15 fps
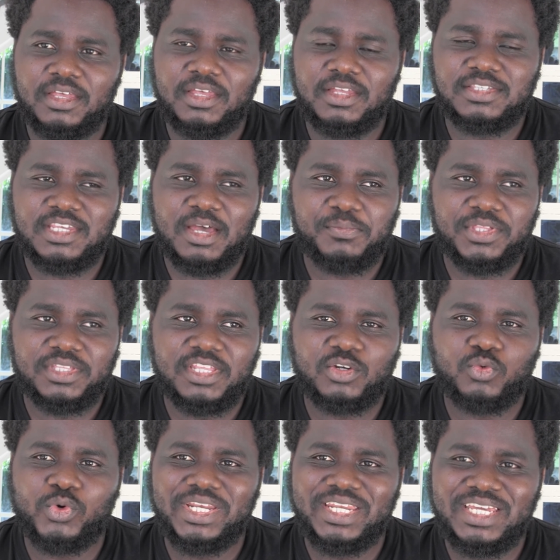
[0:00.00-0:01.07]
It's something
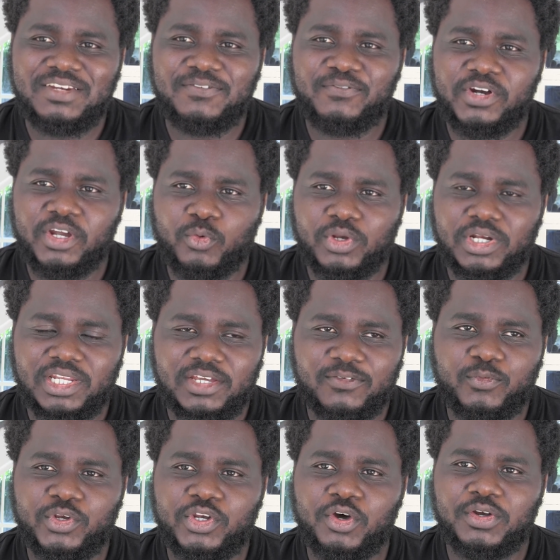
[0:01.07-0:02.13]
that we need frequently.
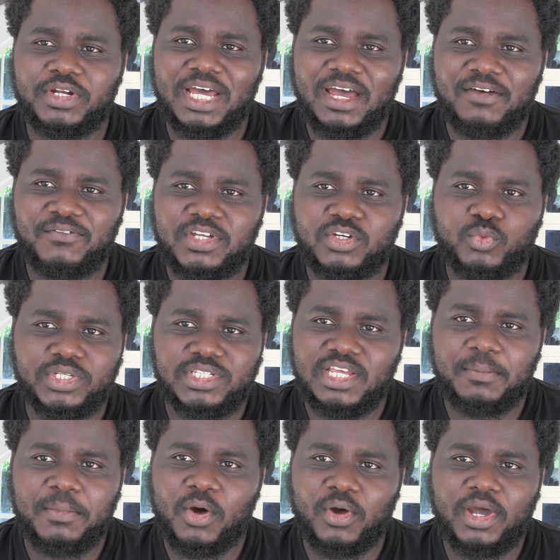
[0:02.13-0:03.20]
If we don't have it, we
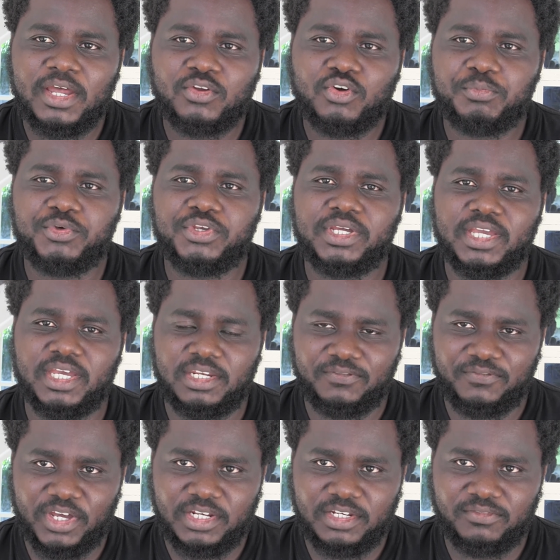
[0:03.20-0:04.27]
somehow can't communicate
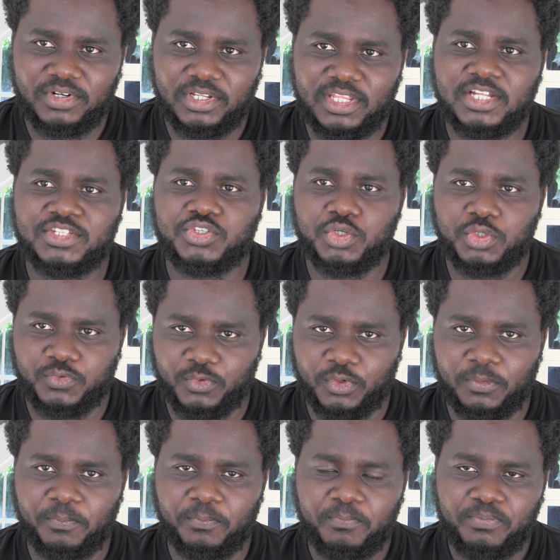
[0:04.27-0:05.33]
effectively. That's
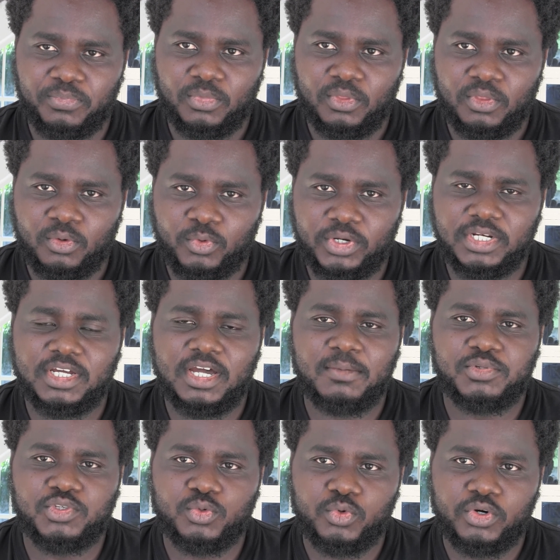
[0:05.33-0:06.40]
useful. When it
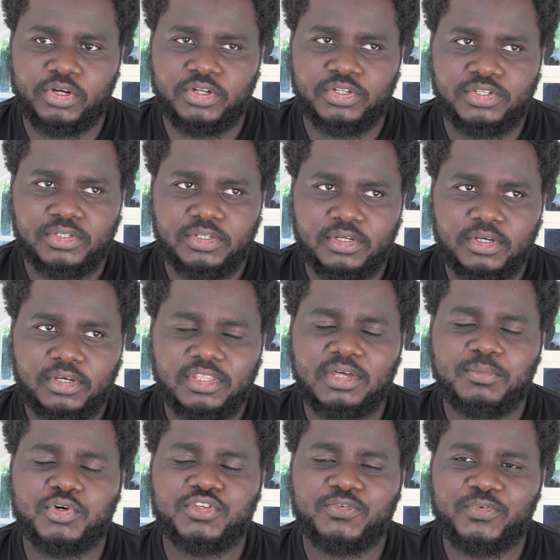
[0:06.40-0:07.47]
comes to words,
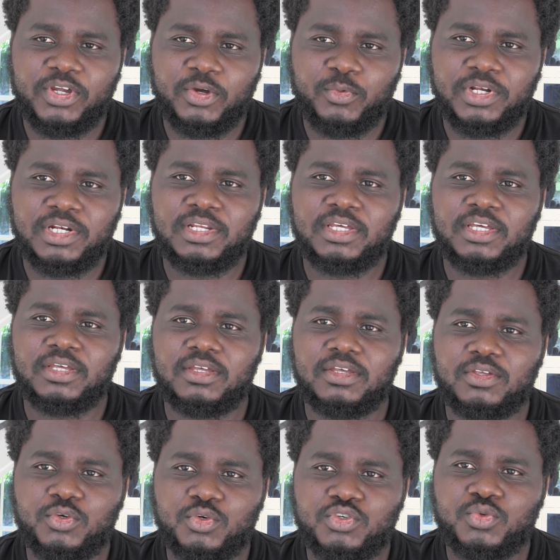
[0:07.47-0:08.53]
the most frequently
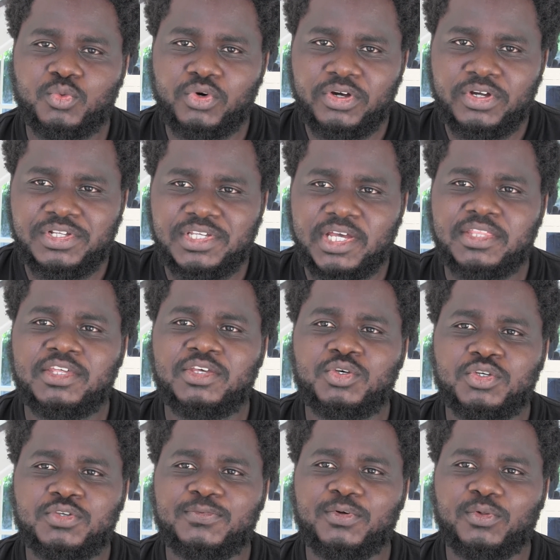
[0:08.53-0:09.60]
used words are the
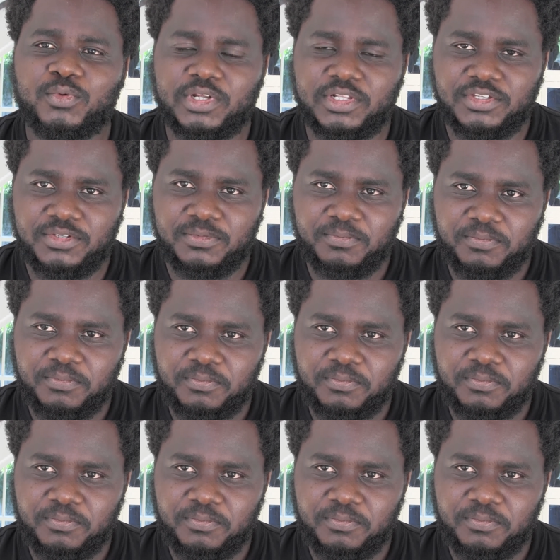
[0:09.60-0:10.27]
useful ones,